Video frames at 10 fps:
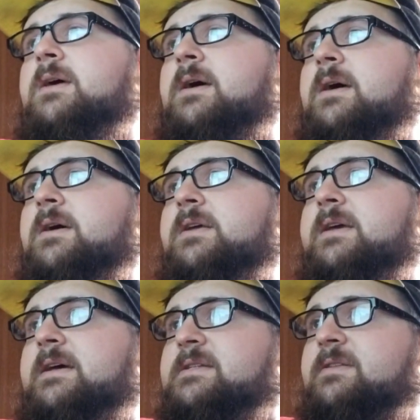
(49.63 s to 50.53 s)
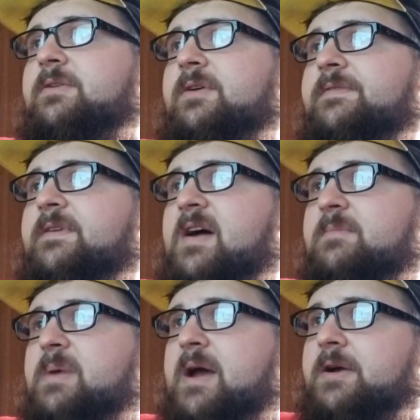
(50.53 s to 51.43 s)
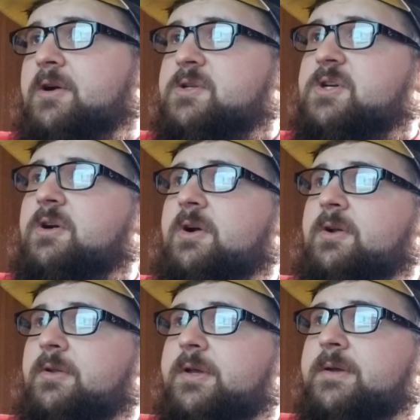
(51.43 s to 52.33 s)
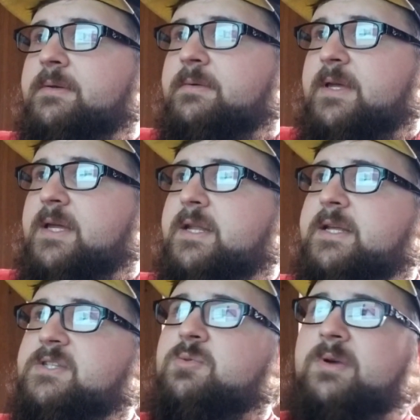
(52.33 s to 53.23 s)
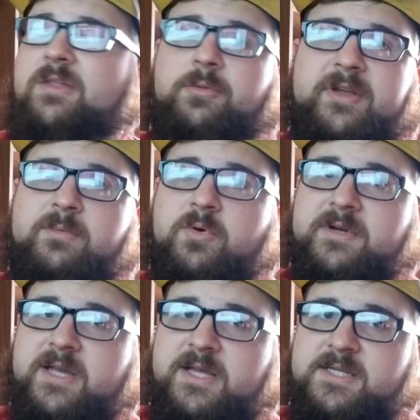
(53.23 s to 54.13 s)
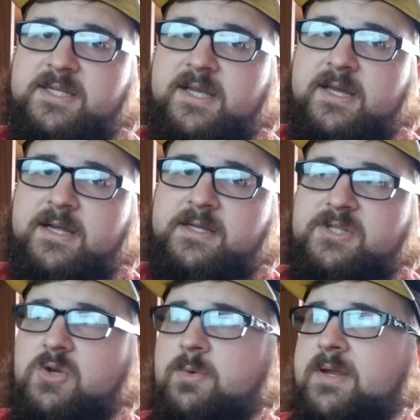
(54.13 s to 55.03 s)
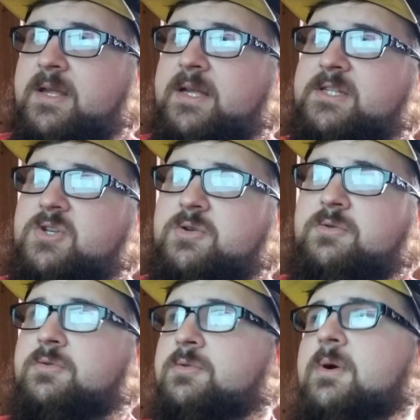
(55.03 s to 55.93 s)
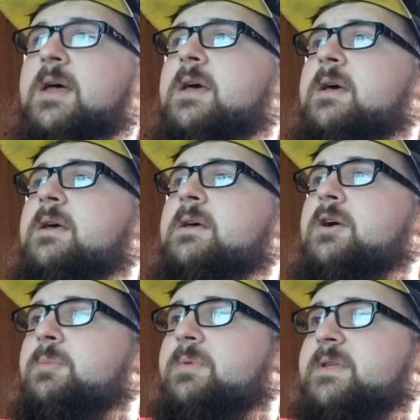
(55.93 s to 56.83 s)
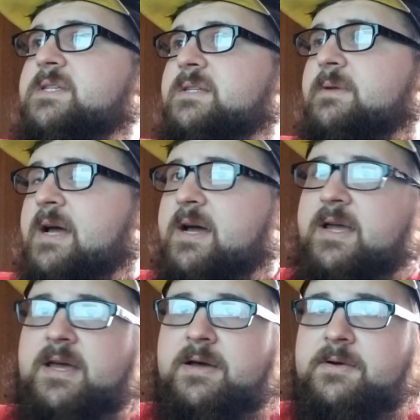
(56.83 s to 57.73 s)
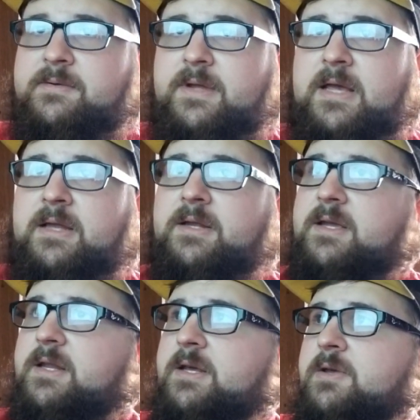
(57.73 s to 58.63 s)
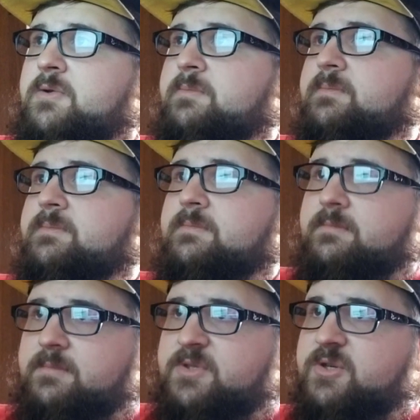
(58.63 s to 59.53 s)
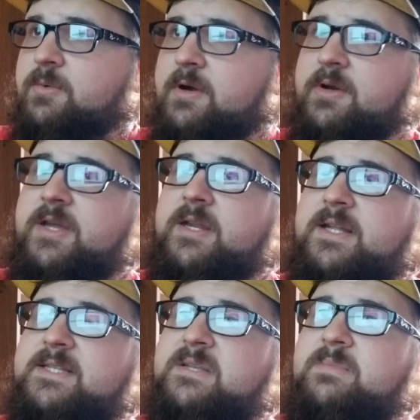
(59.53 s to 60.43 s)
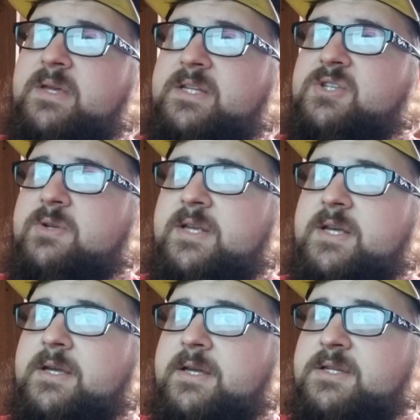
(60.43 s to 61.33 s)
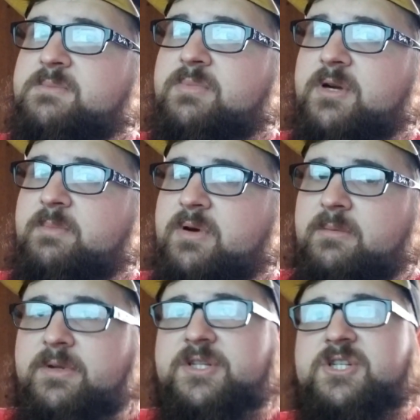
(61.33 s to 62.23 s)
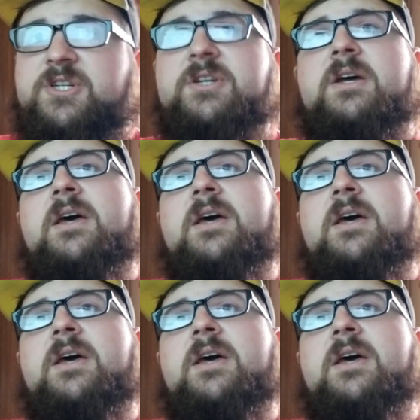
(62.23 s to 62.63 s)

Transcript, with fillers: Uh, he has 35 backers currently, and he has 23 more days to get it, so we need to help this guy out and get him to where he needs to be so he can get his book published.